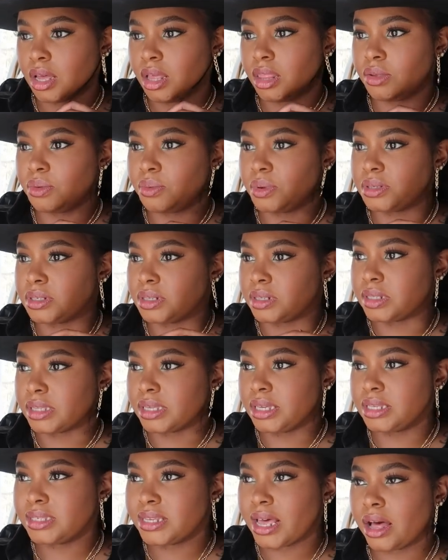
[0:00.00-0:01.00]
and then we went to the
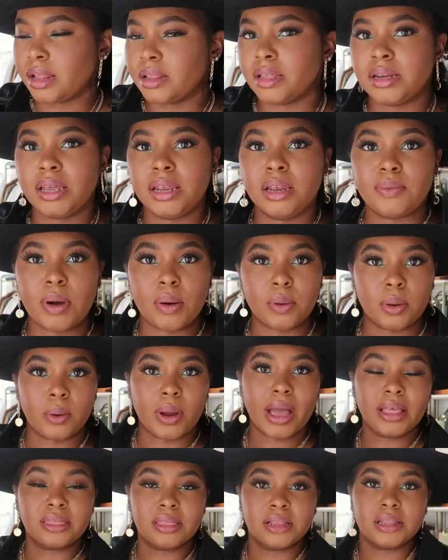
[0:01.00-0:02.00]
Leeds outlet. Anyway, we
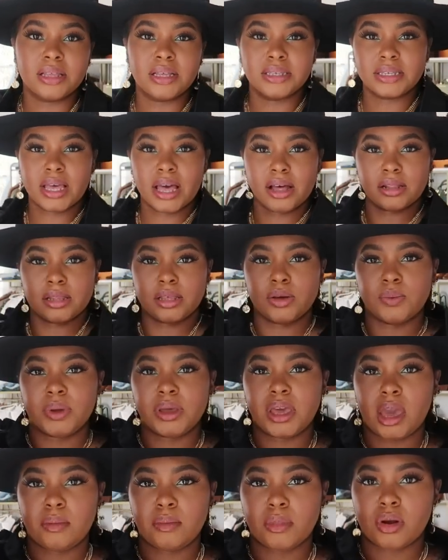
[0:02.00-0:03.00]
were at the Leeds outlet.
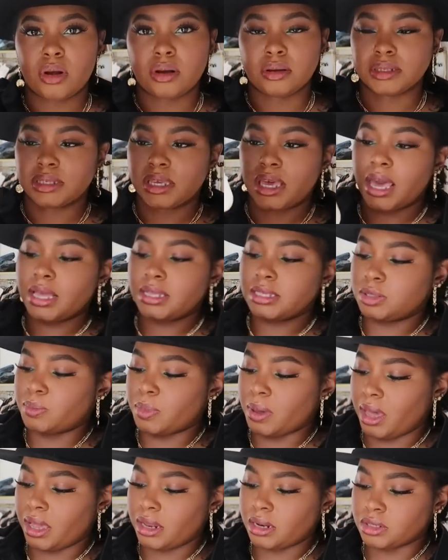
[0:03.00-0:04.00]
We came across Kate
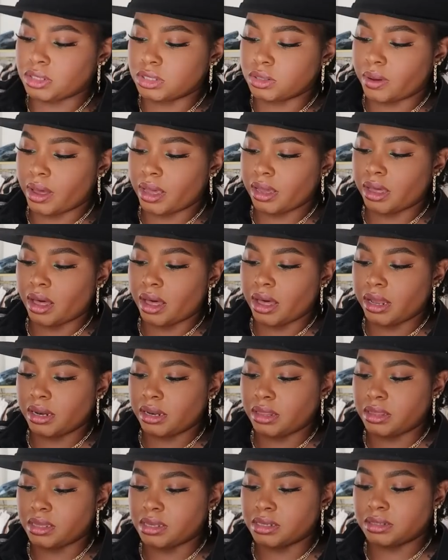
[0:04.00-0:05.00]
Spade, and so I
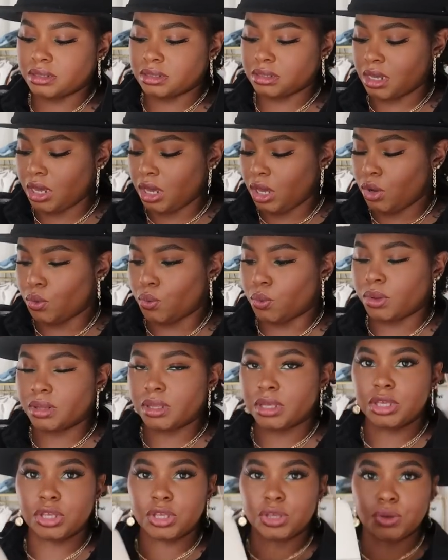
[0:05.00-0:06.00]
got this
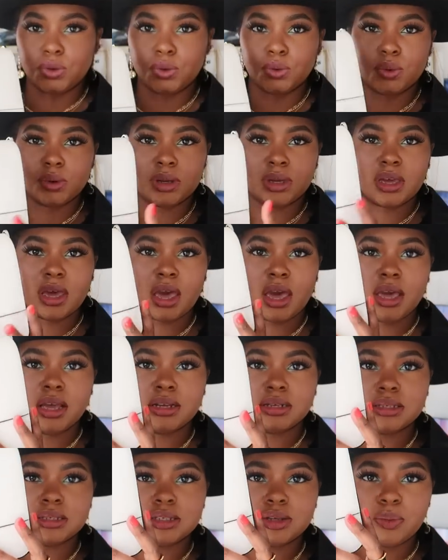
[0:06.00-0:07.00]
really cute
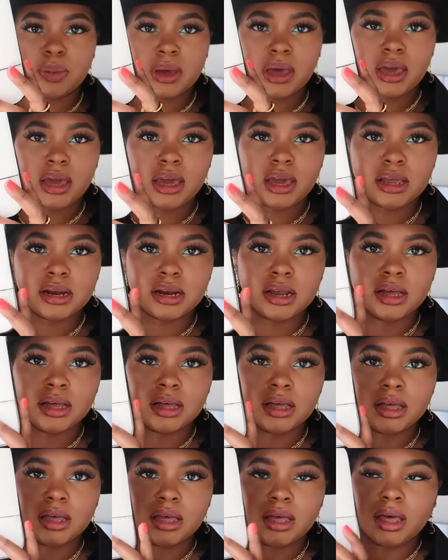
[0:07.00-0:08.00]
Kate Spade
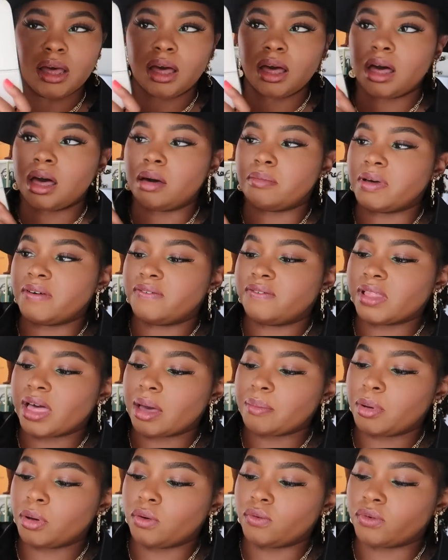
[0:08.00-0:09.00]

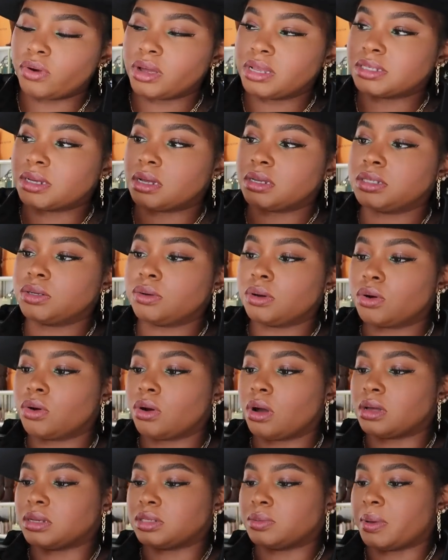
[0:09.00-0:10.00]
flap over. It's also a
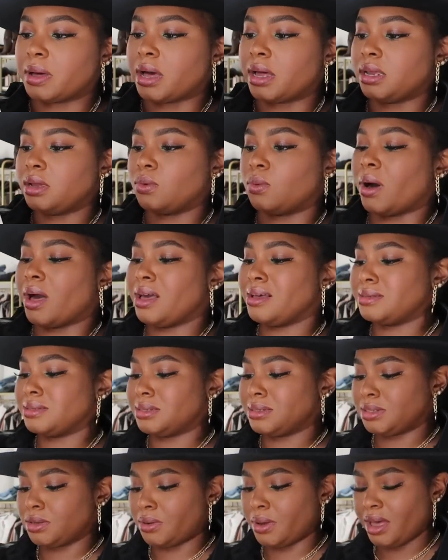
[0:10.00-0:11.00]
crossbody. Why is
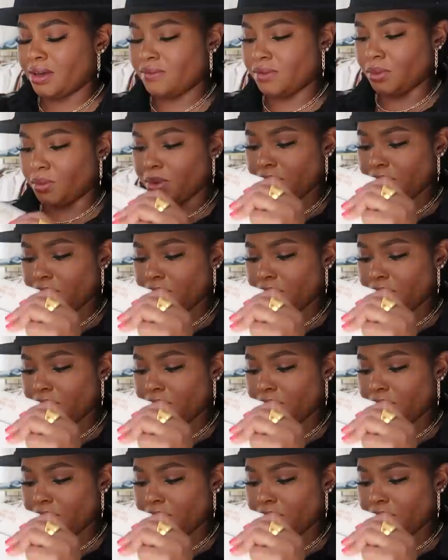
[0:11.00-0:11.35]
this so heavy?